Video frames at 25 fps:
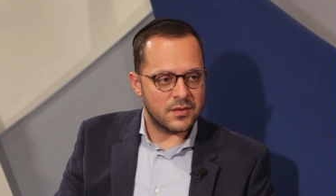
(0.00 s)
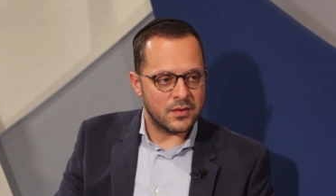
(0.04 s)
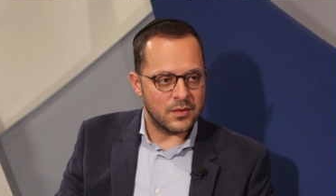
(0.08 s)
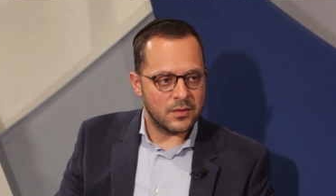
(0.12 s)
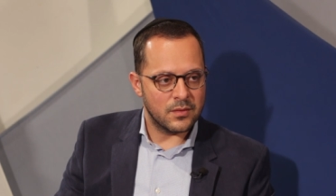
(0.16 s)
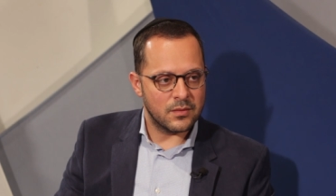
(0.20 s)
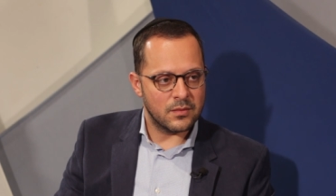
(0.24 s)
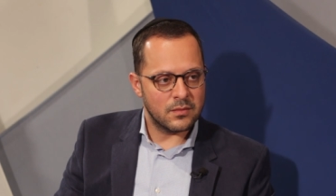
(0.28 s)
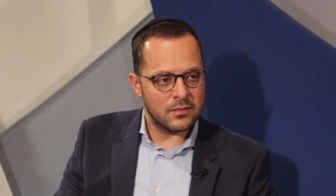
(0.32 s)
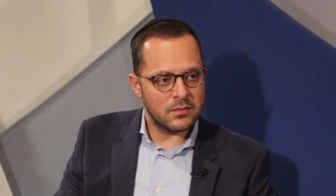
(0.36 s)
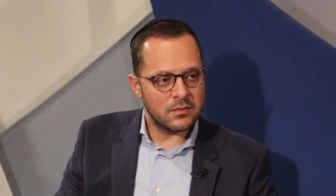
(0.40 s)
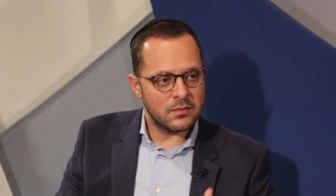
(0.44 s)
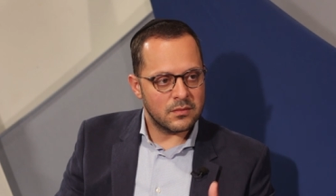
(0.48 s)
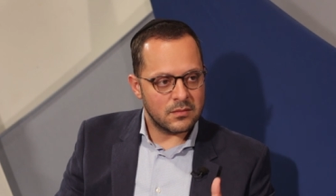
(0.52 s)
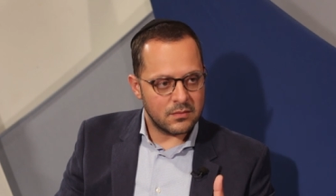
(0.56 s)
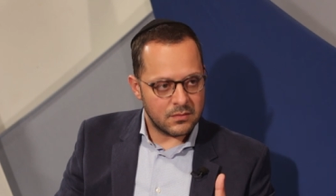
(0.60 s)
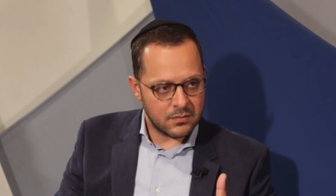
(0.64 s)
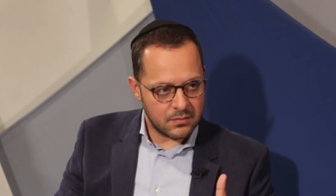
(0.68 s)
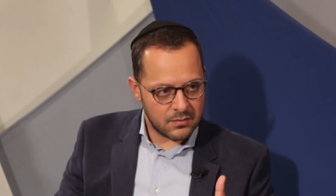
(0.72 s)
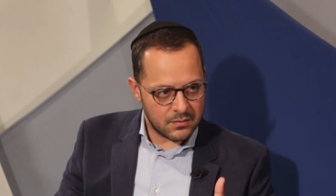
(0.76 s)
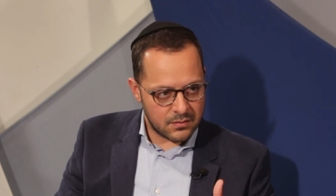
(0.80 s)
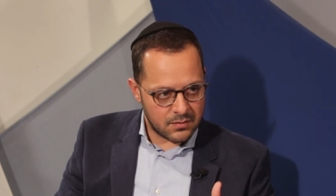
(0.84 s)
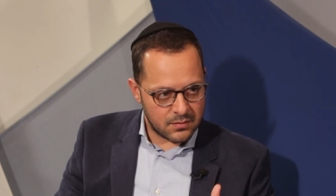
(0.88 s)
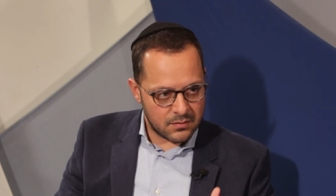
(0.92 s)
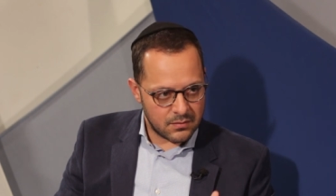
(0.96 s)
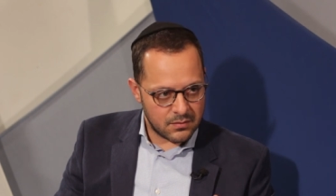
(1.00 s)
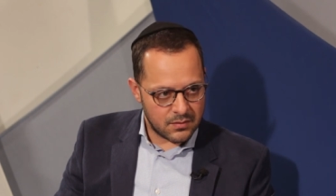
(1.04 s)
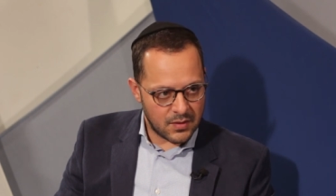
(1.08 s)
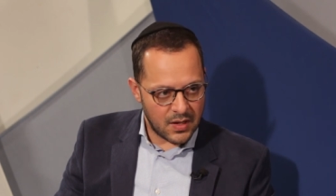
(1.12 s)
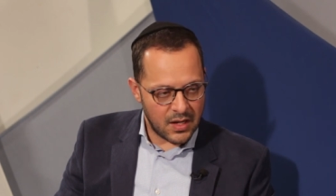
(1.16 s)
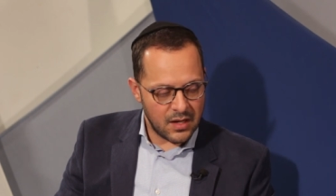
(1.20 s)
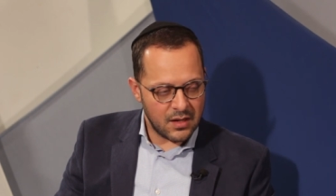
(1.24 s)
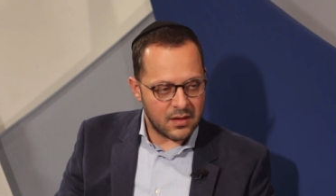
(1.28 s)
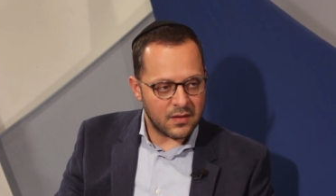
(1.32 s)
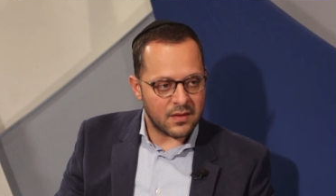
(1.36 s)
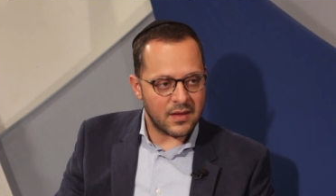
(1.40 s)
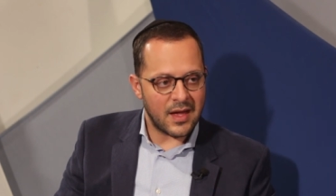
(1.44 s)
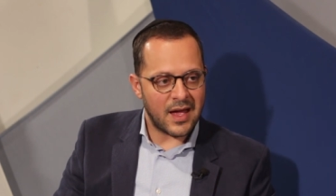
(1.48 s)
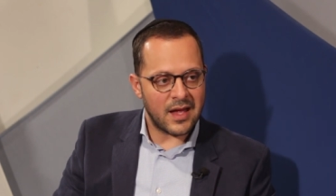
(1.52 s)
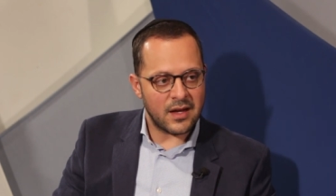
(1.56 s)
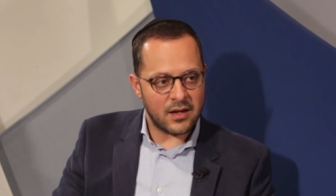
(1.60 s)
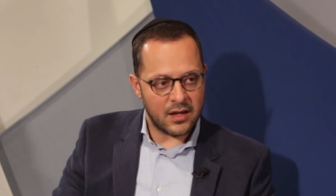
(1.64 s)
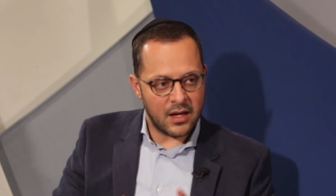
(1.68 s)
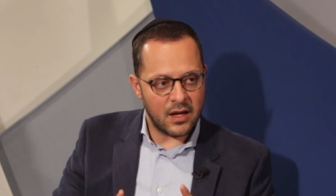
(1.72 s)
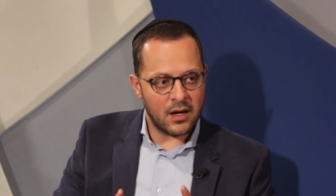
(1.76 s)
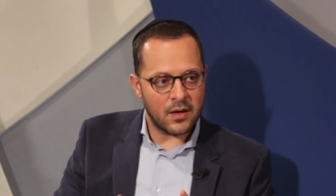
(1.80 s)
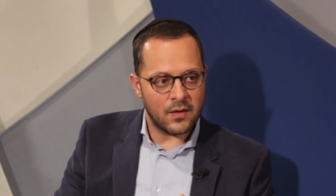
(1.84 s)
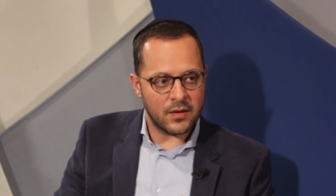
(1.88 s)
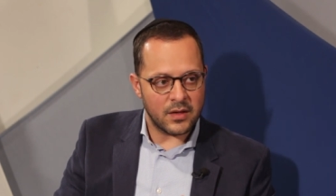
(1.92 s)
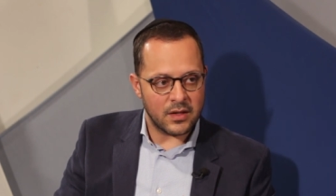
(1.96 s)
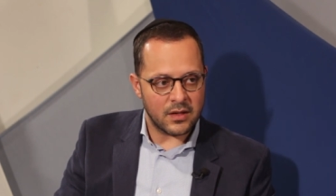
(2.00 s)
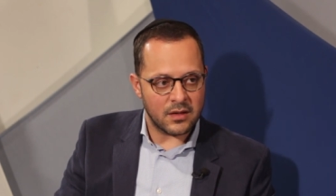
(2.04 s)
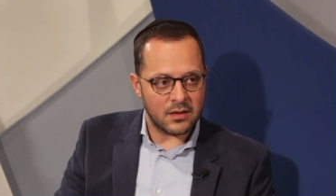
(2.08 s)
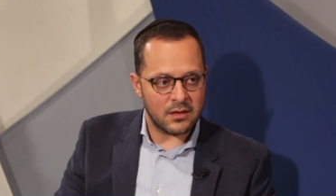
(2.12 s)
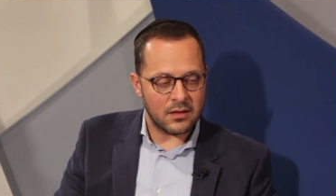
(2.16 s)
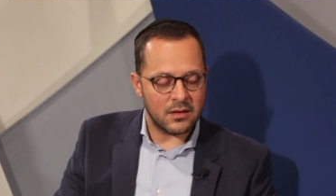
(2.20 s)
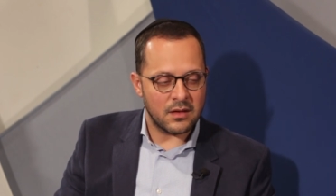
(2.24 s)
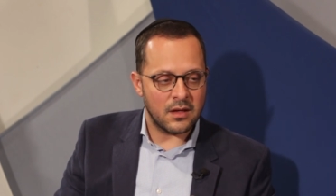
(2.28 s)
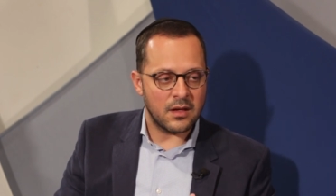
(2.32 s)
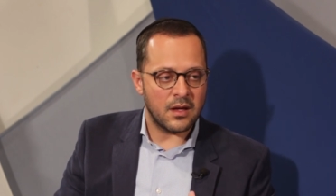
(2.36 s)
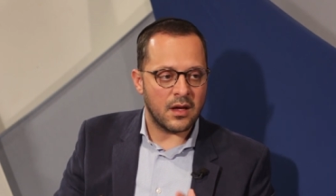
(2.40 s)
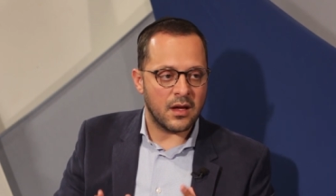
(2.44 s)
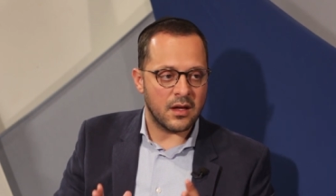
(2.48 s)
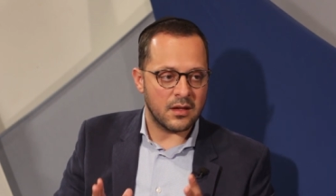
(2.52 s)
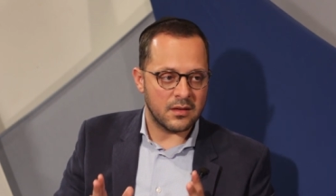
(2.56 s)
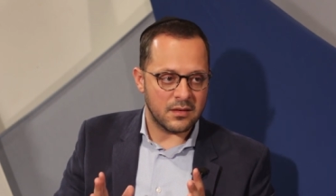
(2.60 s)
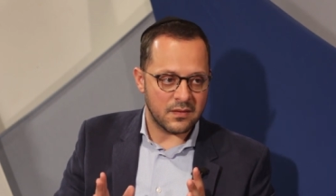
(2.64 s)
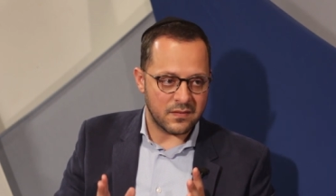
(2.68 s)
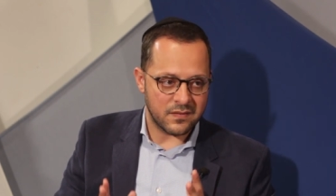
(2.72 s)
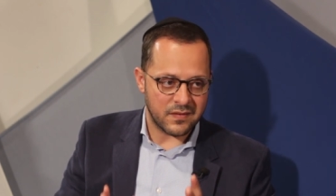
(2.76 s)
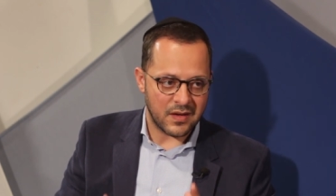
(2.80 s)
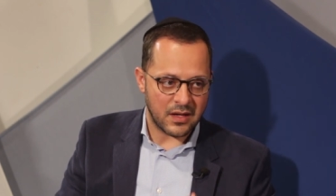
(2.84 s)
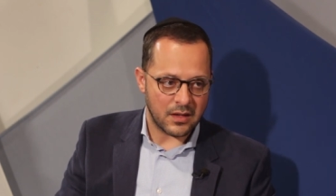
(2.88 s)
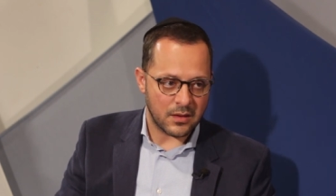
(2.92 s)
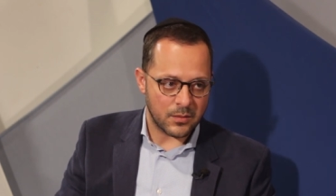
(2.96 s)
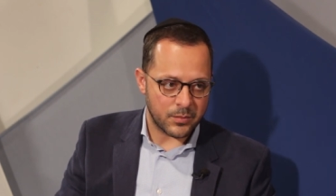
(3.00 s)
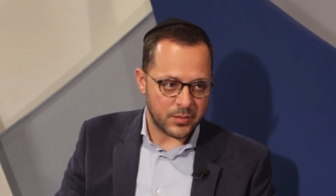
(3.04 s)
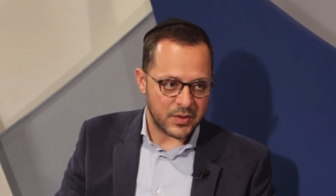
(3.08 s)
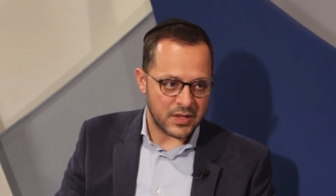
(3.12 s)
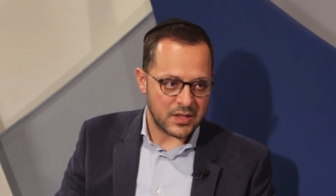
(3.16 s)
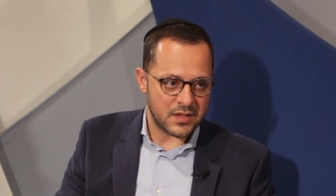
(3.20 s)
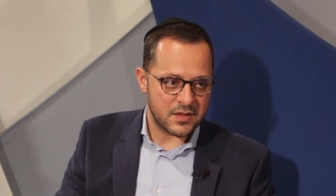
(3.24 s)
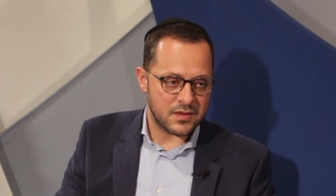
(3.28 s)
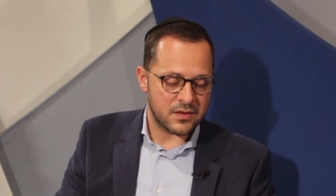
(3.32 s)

to take that area and develop it.